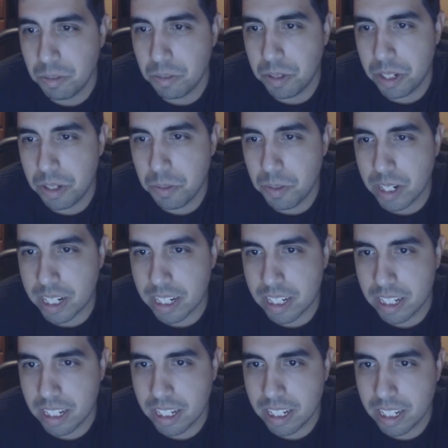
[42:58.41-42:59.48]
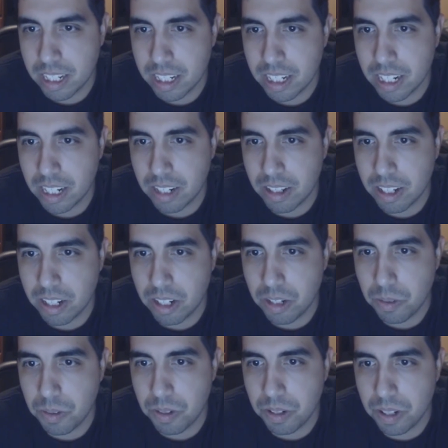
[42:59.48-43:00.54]
What do you want? Got nothing to
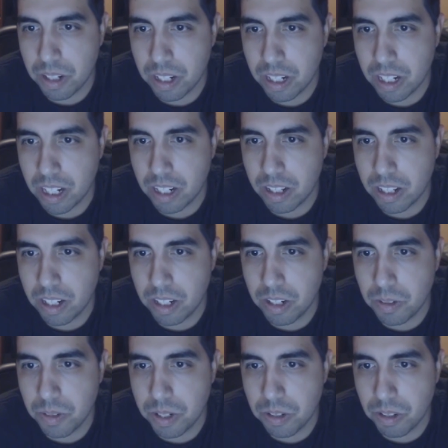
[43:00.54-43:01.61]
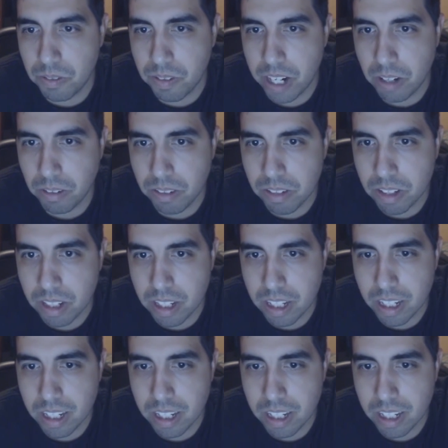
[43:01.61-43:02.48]
do with got nothing to do until the finals?